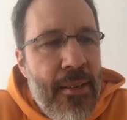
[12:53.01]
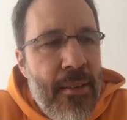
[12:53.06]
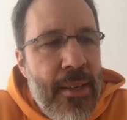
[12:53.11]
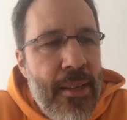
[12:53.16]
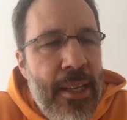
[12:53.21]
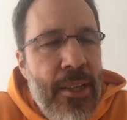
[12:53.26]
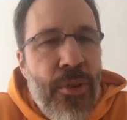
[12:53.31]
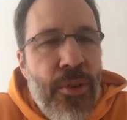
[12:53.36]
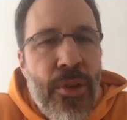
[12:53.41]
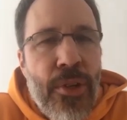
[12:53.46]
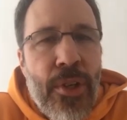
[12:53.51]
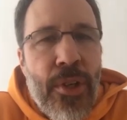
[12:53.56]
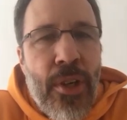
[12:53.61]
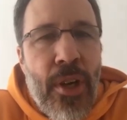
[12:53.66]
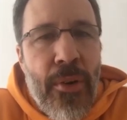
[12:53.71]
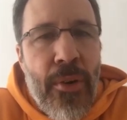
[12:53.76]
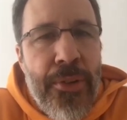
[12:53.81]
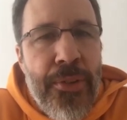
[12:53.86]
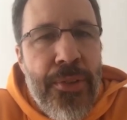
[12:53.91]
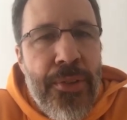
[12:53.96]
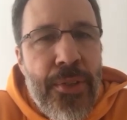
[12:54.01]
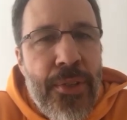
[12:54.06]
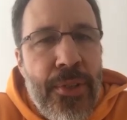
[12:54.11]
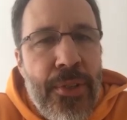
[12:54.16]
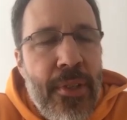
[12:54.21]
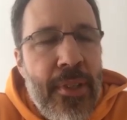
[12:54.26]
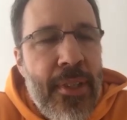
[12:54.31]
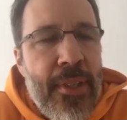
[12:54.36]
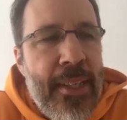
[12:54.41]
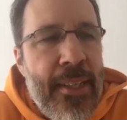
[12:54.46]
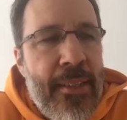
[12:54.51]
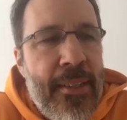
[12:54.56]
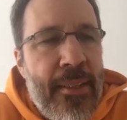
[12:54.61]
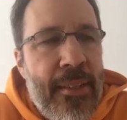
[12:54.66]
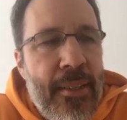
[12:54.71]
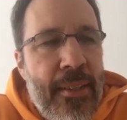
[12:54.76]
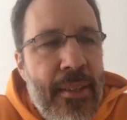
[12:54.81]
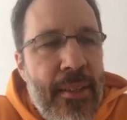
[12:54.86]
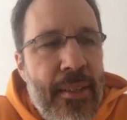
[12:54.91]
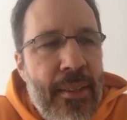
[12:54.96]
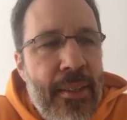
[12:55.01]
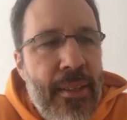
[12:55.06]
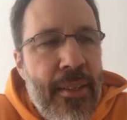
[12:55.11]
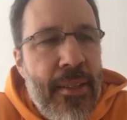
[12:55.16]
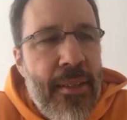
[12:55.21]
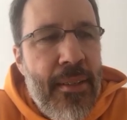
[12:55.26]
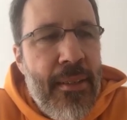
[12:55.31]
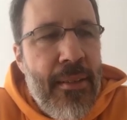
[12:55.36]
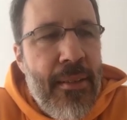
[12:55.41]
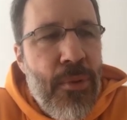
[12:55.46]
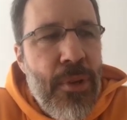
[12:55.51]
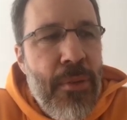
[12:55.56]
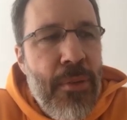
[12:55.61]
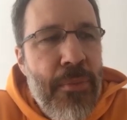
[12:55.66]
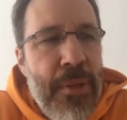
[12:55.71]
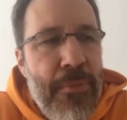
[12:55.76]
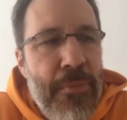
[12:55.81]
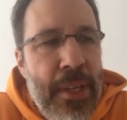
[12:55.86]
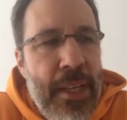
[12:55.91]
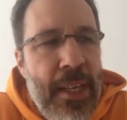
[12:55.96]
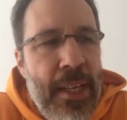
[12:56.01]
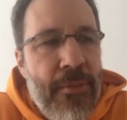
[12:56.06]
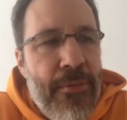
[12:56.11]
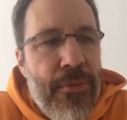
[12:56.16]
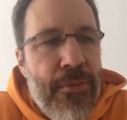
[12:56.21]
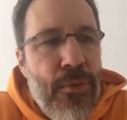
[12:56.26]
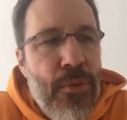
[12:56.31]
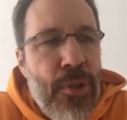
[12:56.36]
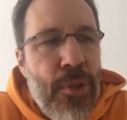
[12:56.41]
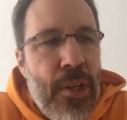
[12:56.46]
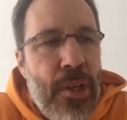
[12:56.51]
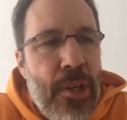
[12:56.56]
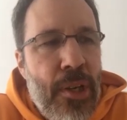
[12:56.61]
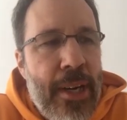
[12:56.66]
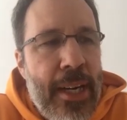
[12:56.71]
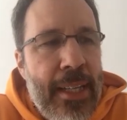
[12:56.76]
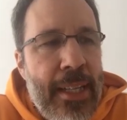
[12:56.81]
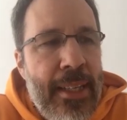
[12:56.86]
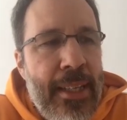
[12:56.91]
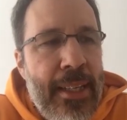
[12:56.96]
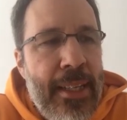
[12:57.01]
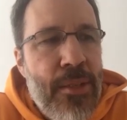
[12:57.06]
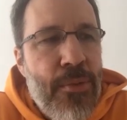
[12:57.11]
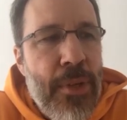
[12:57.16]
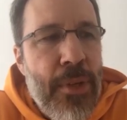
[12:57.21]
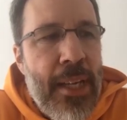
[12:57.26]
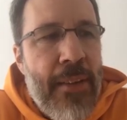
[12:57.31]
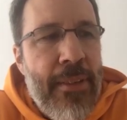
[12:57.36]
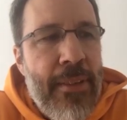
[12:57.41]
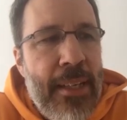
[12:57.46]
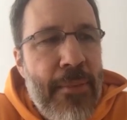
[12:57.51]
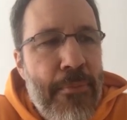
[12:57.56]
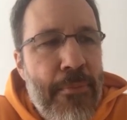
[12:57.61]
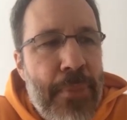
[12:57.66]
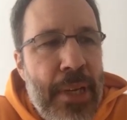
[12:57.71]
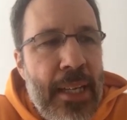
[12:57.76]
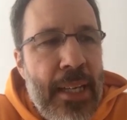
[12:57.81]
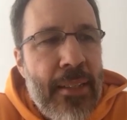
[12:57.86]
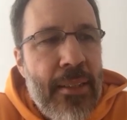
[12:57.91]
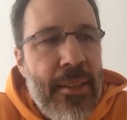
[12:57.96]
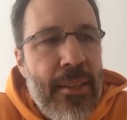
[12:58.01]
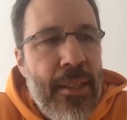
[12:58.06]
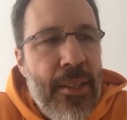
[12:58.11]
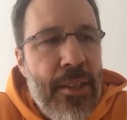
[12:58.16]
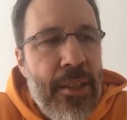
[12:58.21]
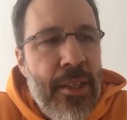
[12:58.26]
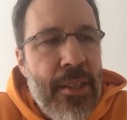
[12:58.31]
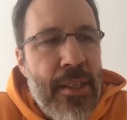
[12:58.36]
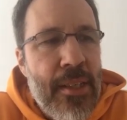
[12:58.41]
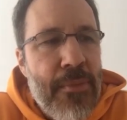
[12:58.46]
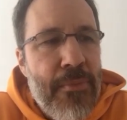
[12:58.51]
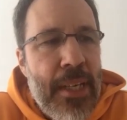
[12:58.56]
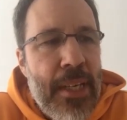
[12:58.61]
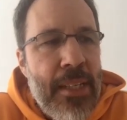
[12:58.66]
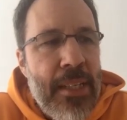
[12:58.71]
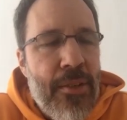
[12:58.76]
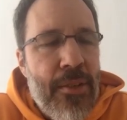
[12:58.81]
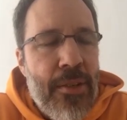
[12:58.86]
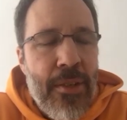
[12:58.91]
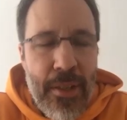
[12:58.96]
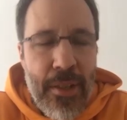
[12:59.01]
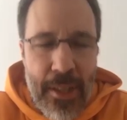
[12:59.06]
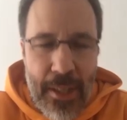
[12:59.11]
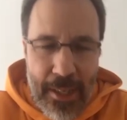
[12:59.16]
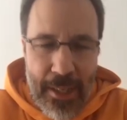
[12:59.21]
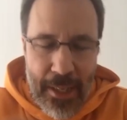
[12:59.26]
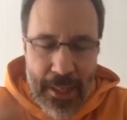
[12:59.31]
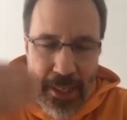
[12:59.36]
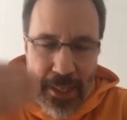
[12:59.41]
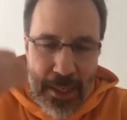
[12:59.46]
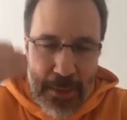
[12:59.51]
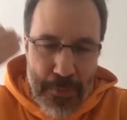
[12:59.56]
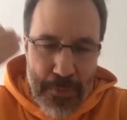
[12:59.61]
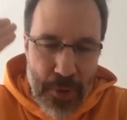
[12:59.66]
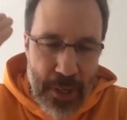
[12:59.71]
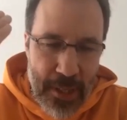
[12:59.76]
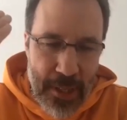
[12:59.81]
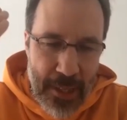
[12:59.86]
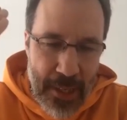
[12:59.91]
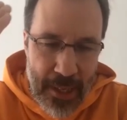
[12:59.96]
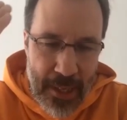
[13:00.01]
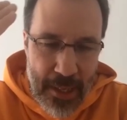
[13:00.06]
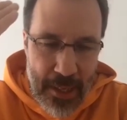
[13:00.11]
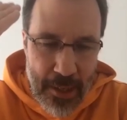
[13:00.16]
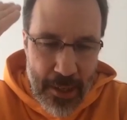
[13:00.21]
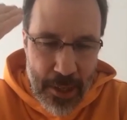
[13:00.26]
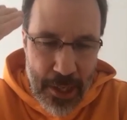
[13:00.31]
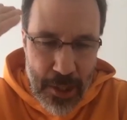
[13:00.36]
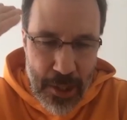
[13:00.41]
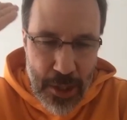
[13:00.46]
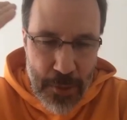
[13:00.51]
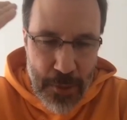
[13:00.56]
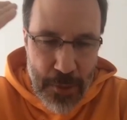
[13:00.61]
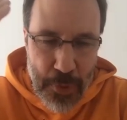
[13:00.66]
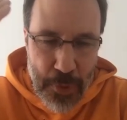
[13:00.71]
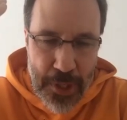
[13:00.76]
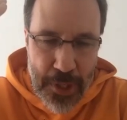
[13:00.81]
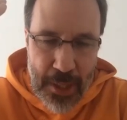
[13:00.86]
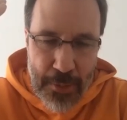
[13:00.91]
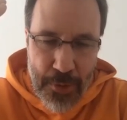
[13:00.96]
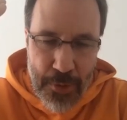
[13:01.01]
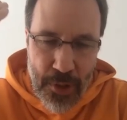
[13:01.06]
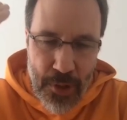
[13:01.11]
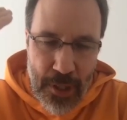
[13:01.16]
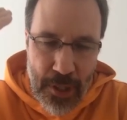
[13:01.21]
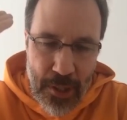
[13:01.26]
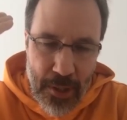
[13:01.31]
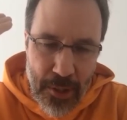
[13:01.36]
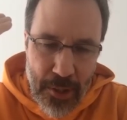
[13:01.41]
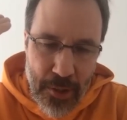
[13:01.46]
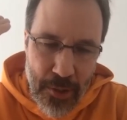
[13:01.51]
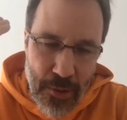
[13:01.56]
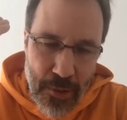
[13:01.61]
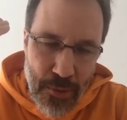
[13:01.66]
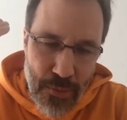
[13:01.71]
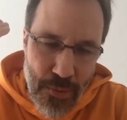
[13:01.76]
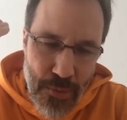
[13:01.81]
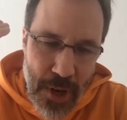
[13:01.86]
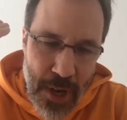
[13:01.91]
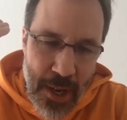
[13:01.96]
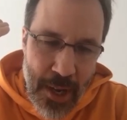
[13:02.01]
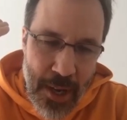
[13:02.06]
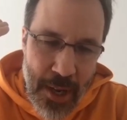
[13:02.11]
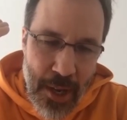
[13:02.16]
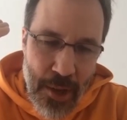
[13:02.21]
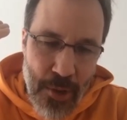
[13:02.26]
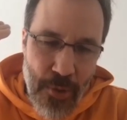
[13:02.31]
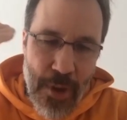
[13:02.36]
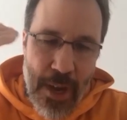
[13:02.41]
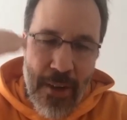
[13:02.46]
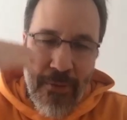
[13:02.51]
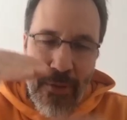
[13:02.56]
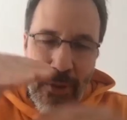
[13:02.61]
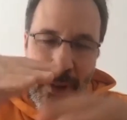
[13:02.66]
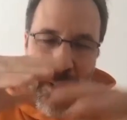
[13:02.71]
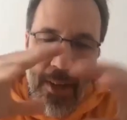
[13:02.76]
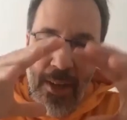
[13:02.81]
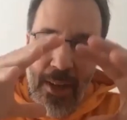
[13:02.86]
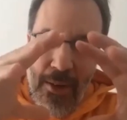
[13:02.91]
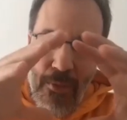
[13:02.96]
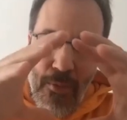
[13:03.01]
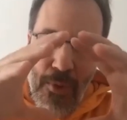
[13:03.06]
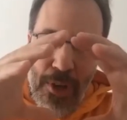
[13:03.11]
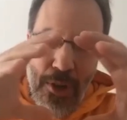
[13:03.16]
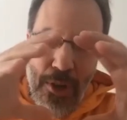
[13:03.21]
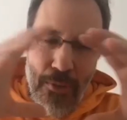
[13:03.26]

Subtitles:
inner currents that will be meaningful or at least will have an impact on the audience mind or in its the audience perception in order to you have what the